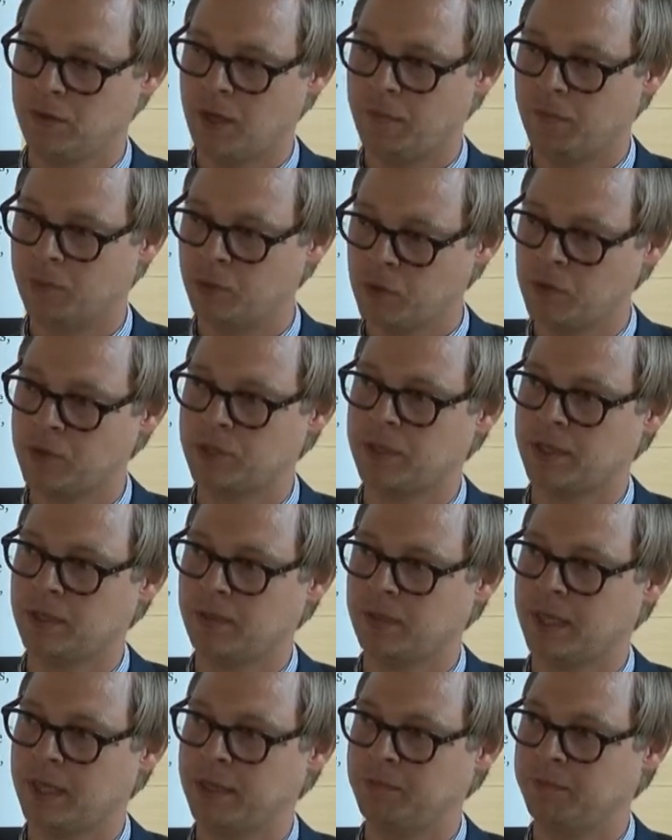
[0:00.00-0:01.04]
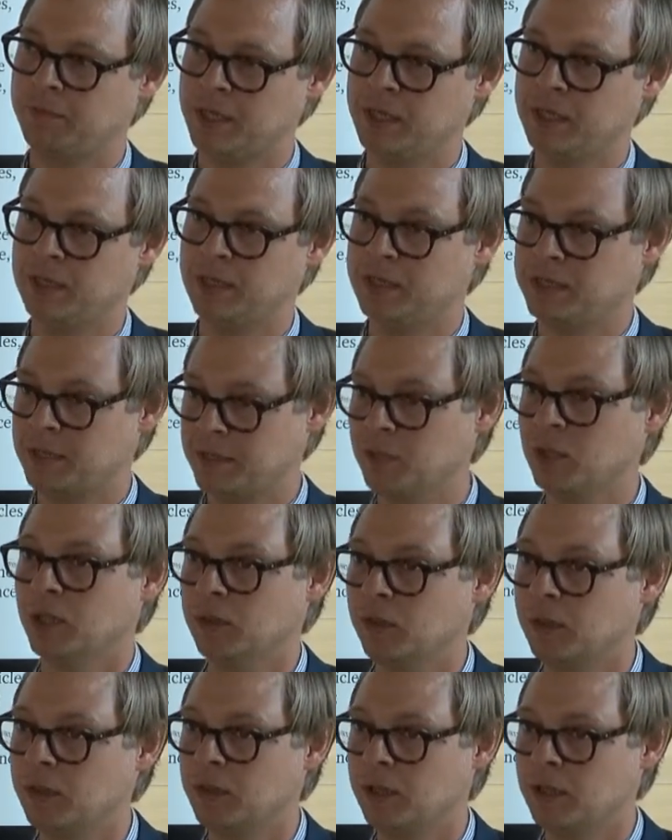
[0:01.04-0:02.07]
approach can be the
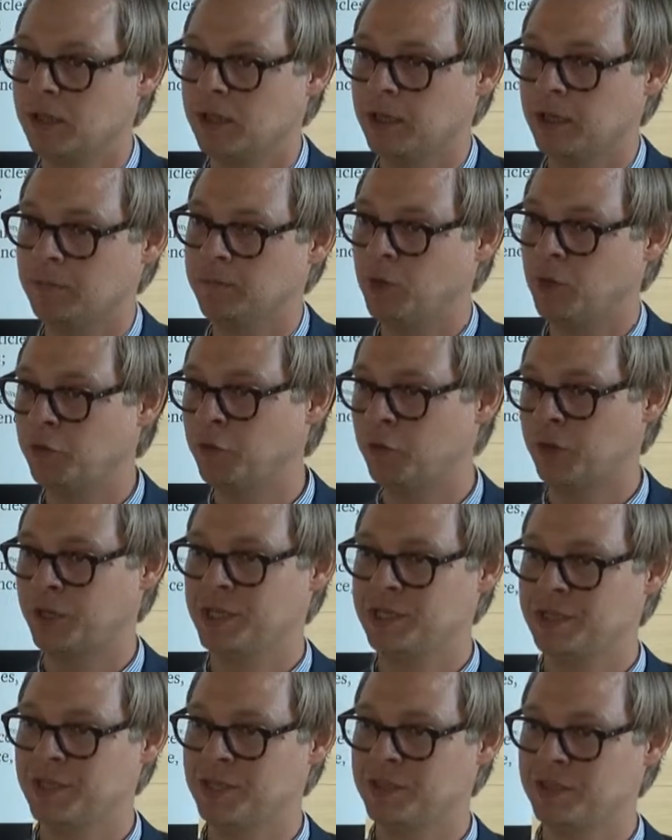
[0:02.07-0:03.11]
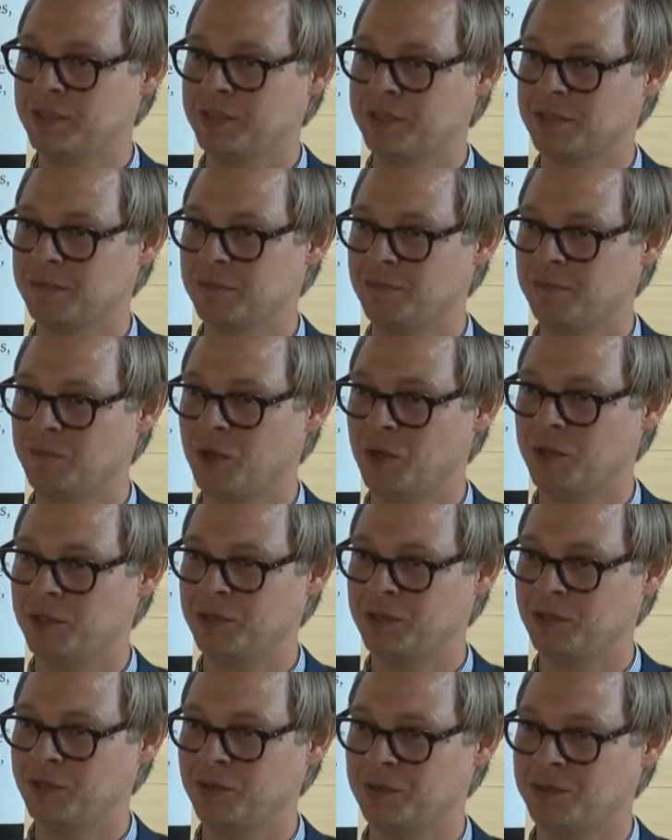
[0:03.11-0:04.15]
similar in both organizations,
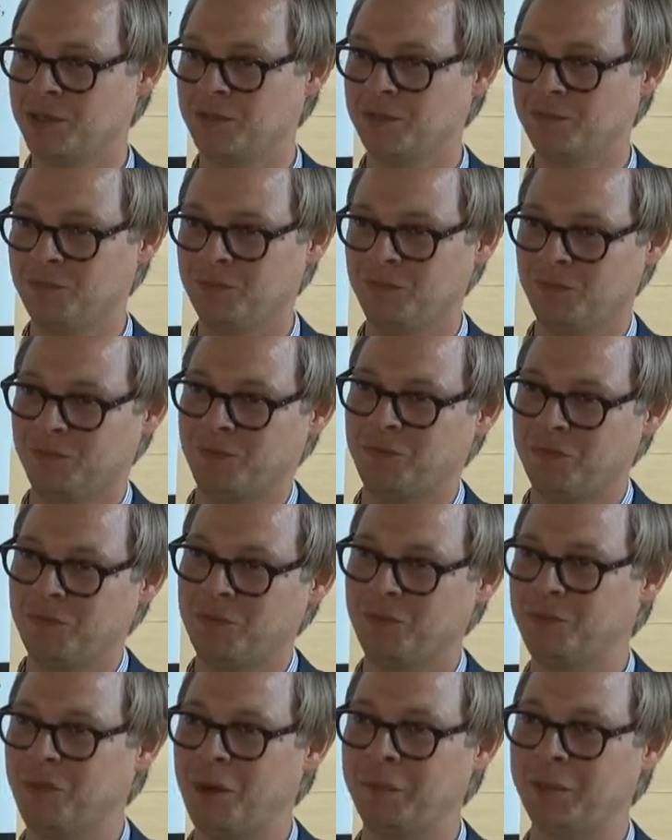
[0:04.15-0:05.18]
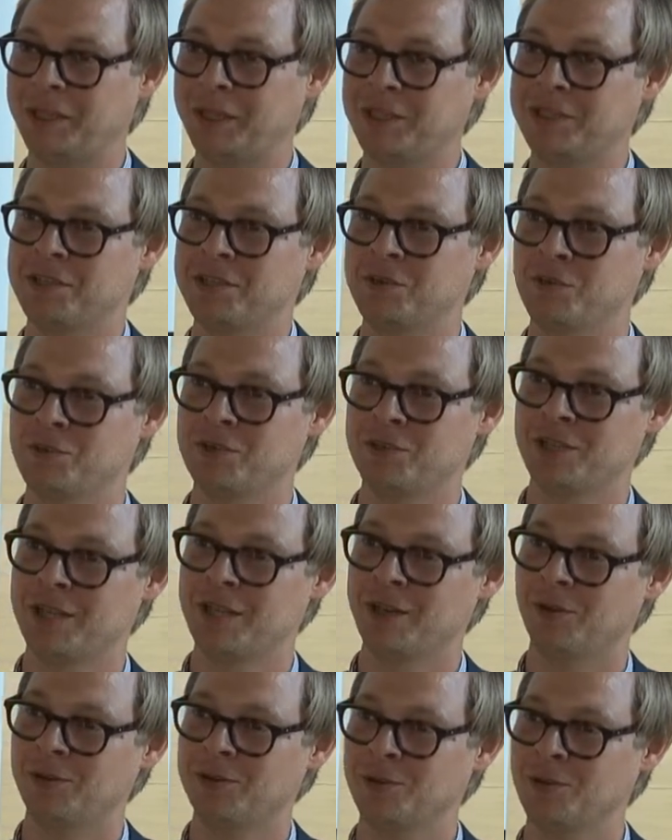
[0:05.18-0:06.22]
but you know, some public institutions, they
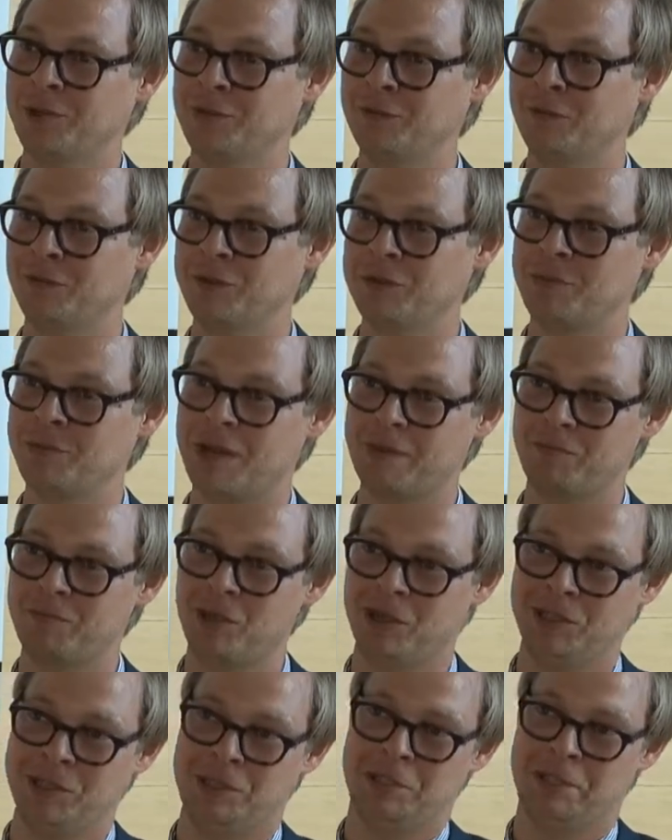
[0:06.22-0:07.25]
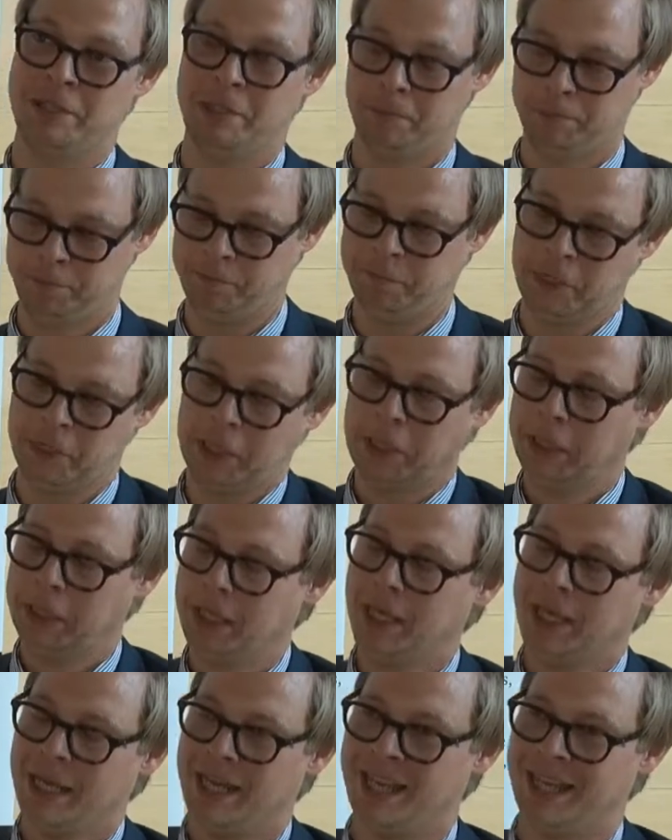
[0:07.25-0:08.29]
are also influenced by policy.
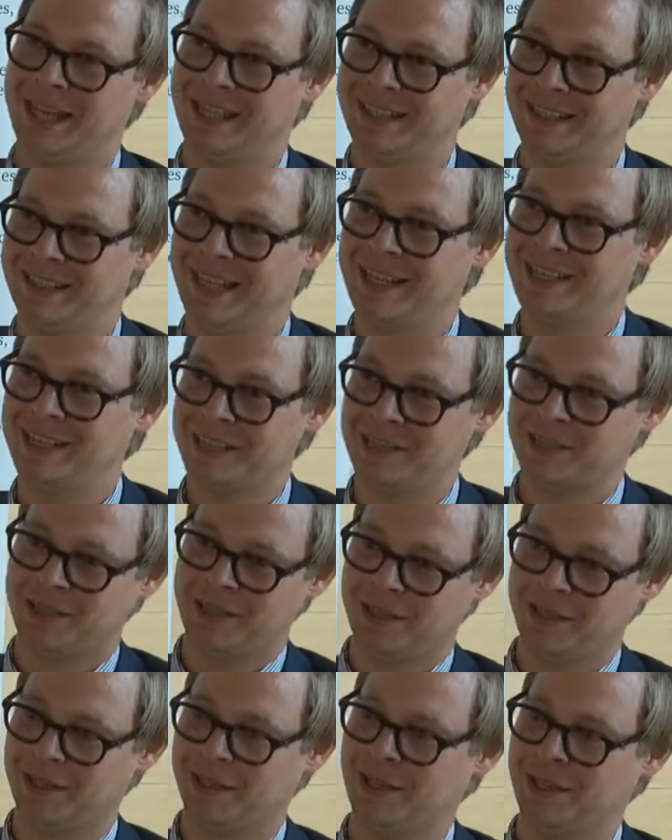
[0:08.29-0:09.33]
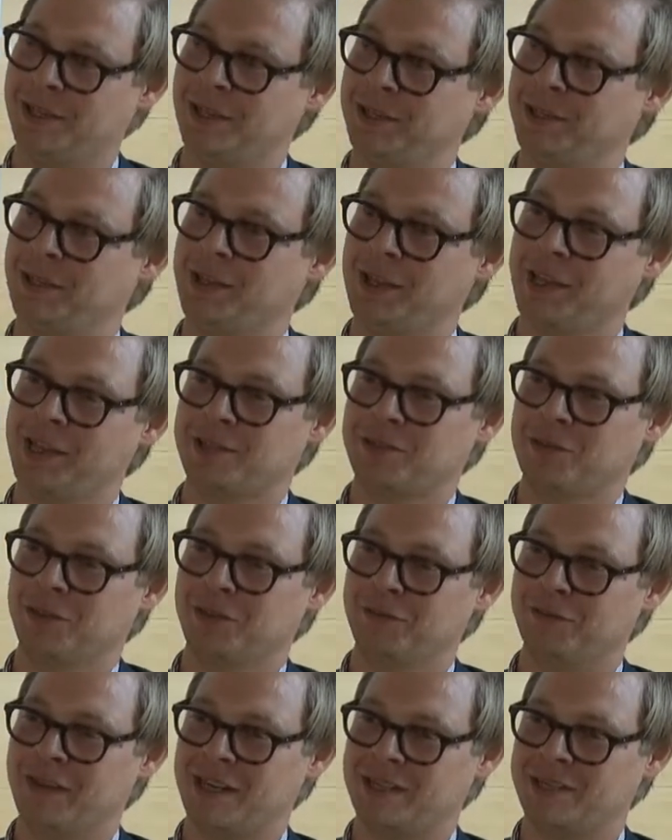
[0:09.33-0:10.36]
And that is another
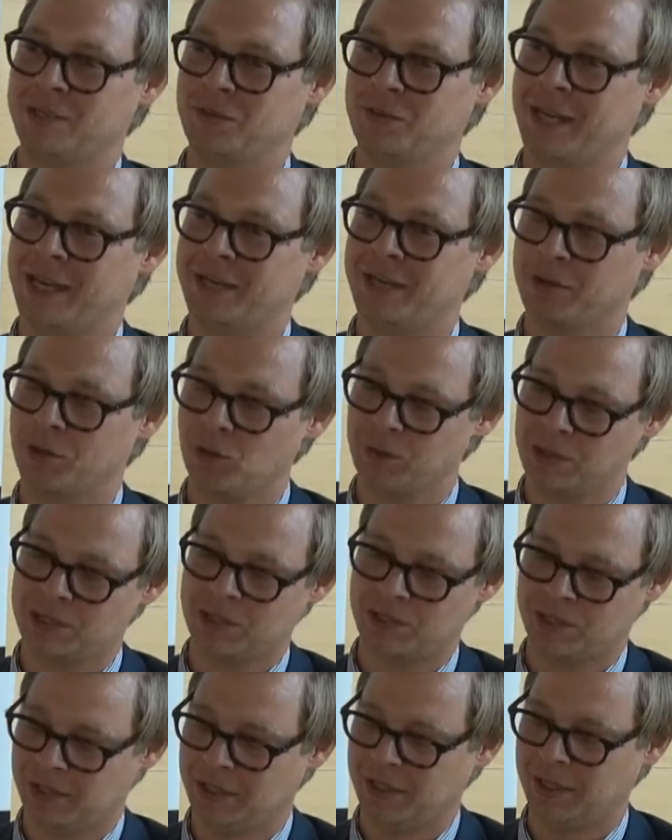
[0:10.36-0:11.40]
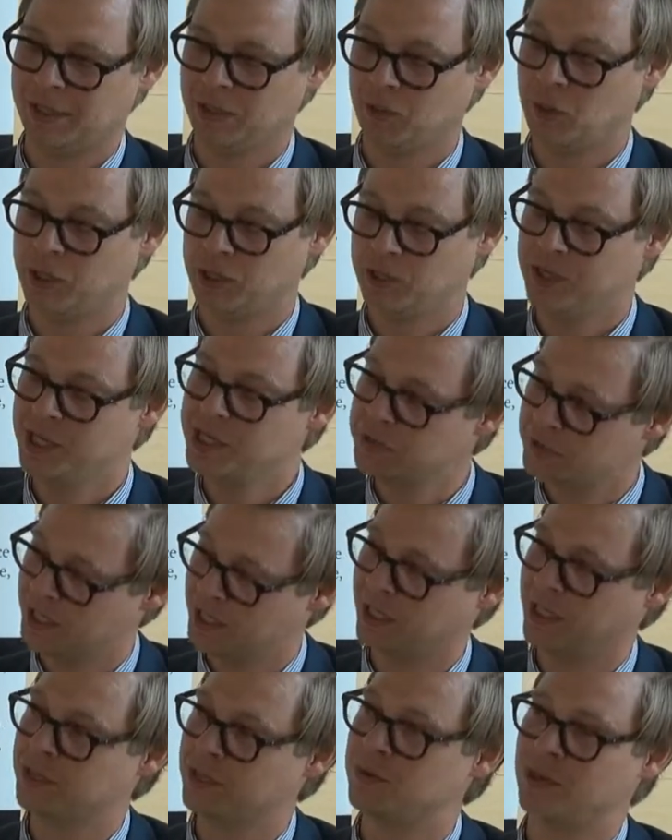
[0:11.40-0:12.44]
external factor you cannot always, you need to
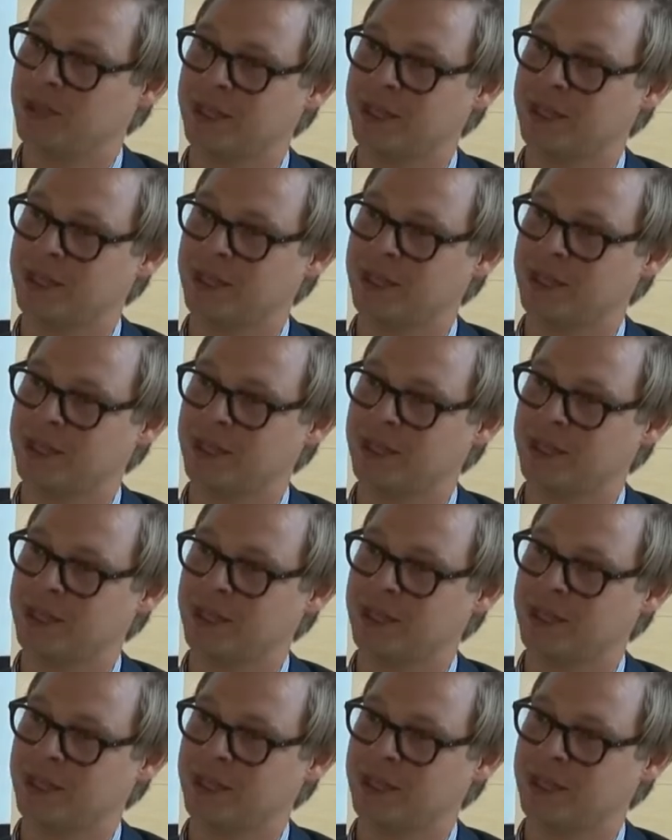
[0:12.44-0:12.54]
take it into